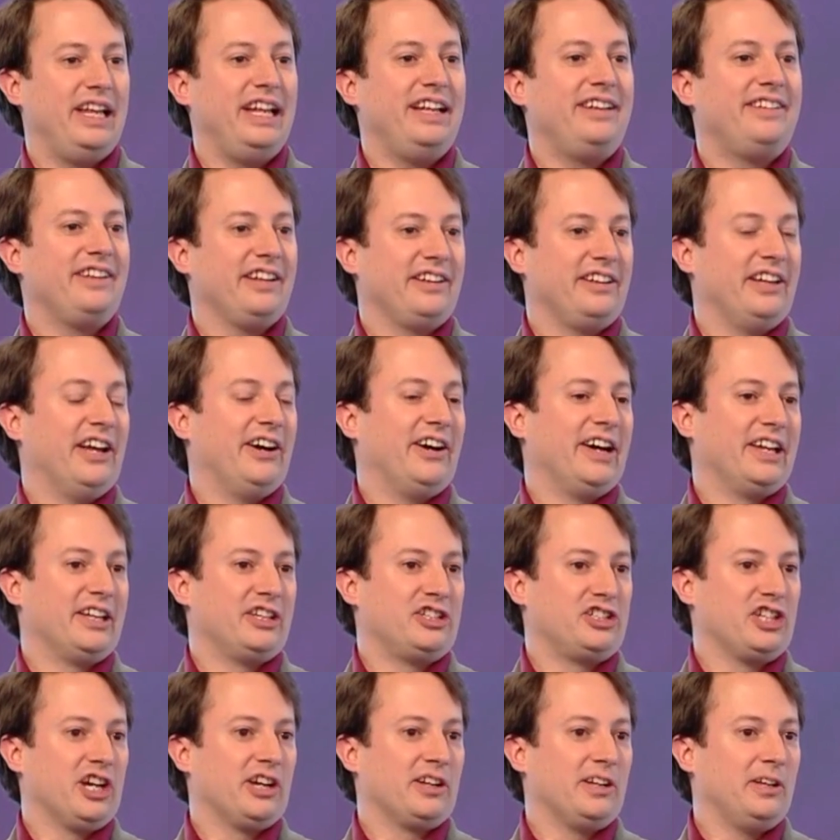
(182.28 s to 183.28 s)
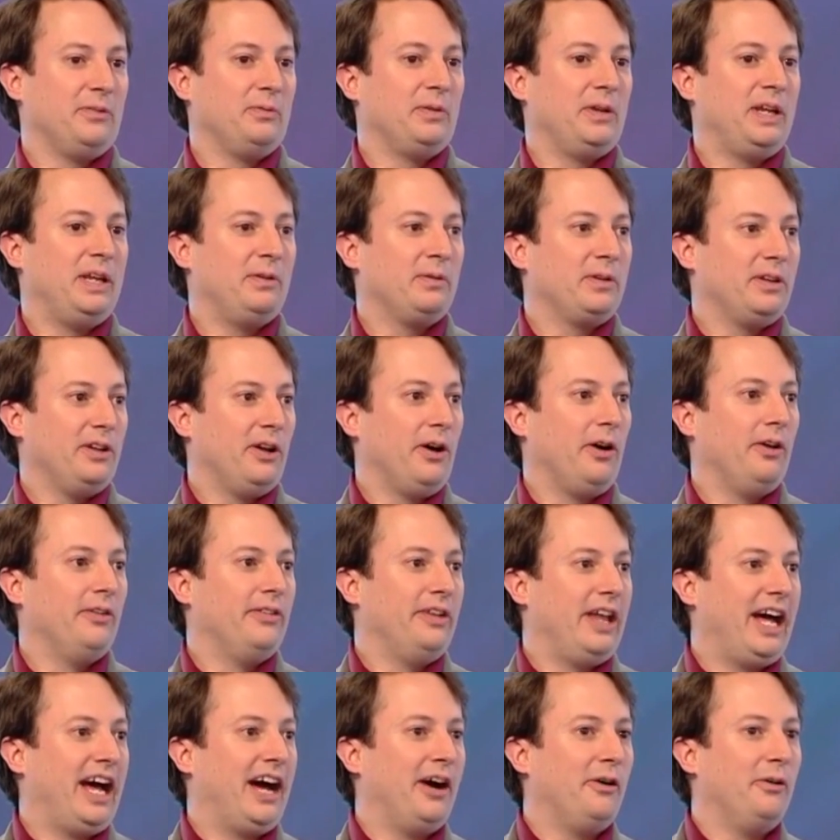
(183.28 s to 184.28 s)
Lee did know how to juggle it, he would
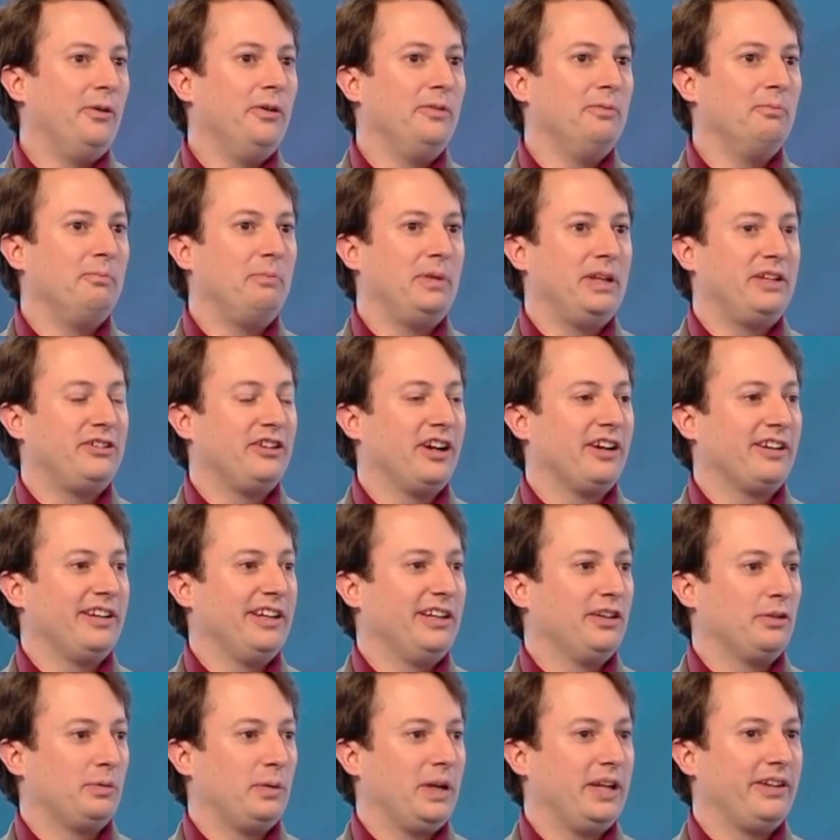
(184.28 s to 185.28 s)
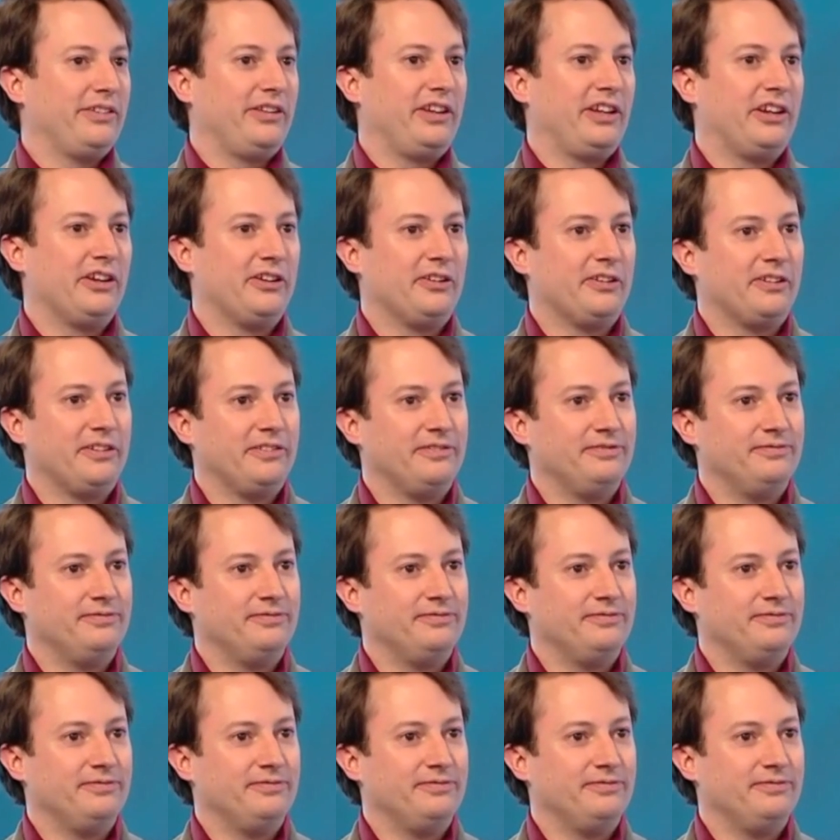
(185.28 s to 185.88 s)
not now be juggling as well as he could.